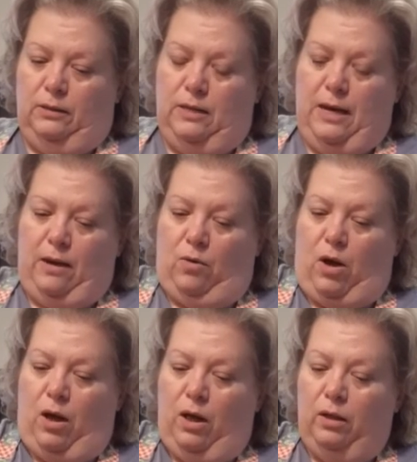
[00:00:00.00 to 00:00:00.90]
Now,
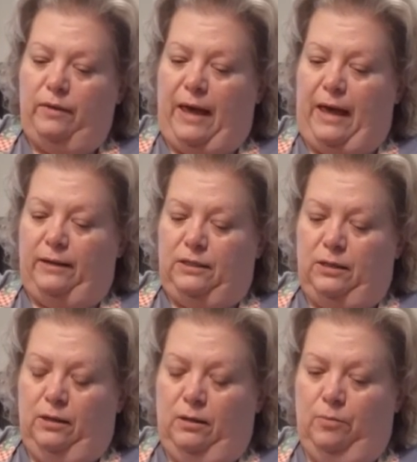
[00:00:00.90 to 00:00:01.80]
all that
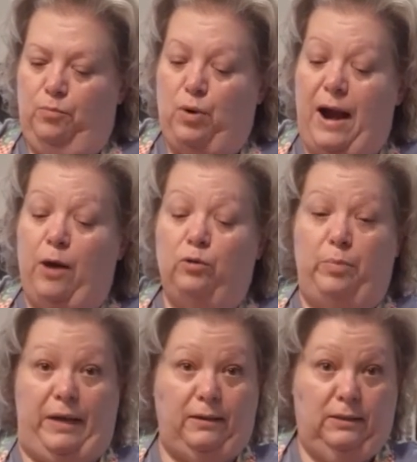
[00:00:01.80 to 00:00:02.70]
brown
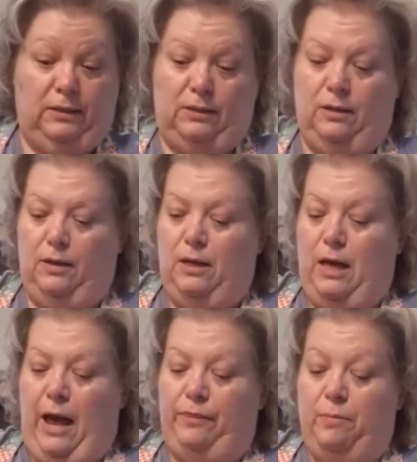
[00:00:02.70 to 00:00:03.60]
bits
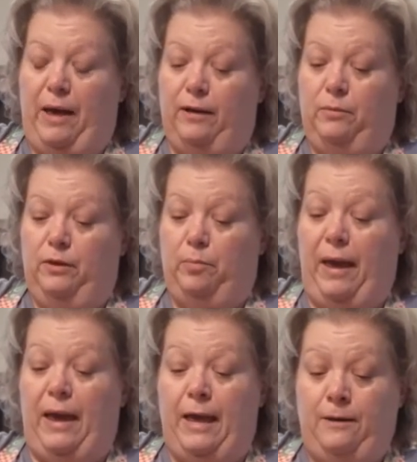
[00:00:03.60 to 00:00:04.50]
on the bottom of the
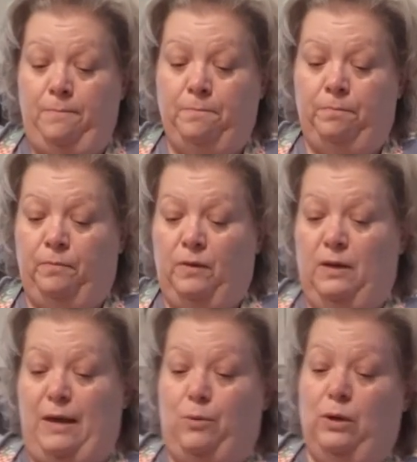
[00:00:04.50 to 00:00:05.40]
pan
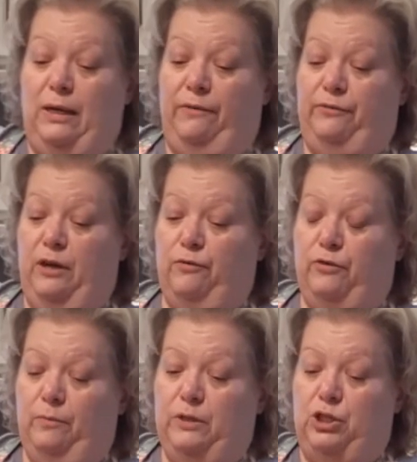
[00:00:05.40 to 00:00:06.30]
that were left there
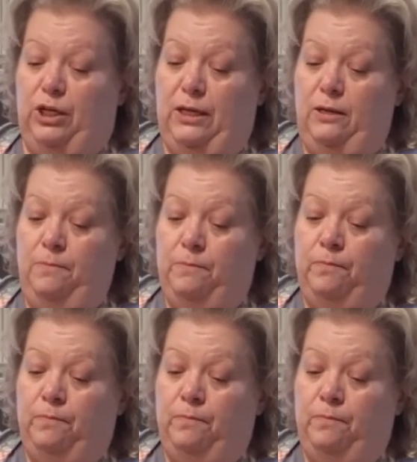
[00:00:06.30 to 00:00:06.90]
from the chicken,